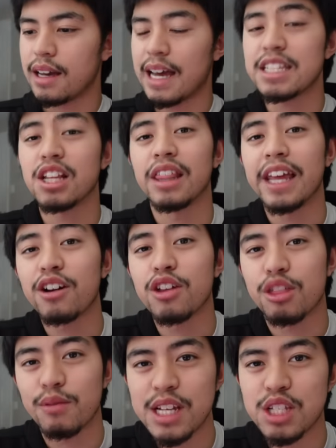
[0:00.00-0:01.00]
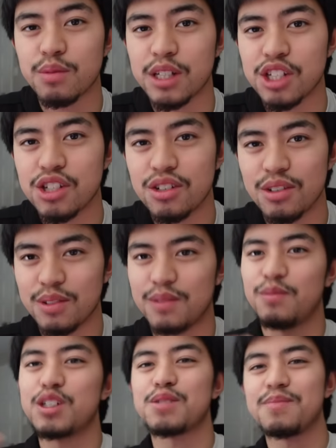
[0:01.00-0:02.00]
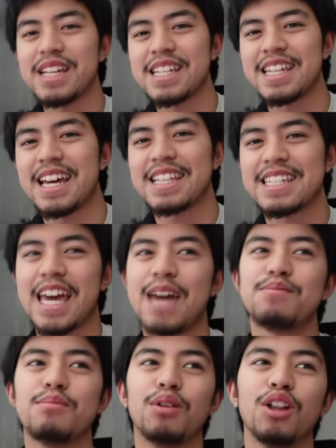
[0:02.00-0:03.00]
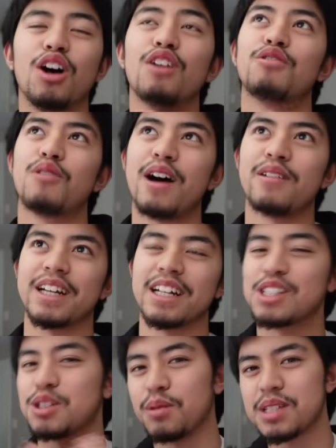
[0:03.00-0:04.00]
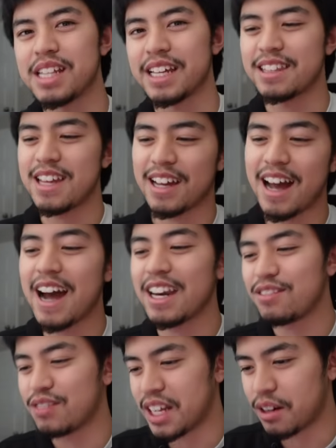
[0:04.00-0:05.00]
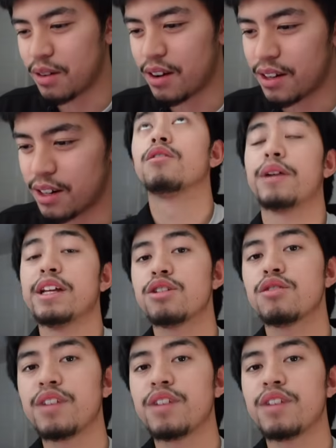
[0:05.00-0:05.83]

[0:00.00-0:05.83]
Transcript: it's a layer three switch. which means it's capable of routing. So it's like kind of like a router. For inter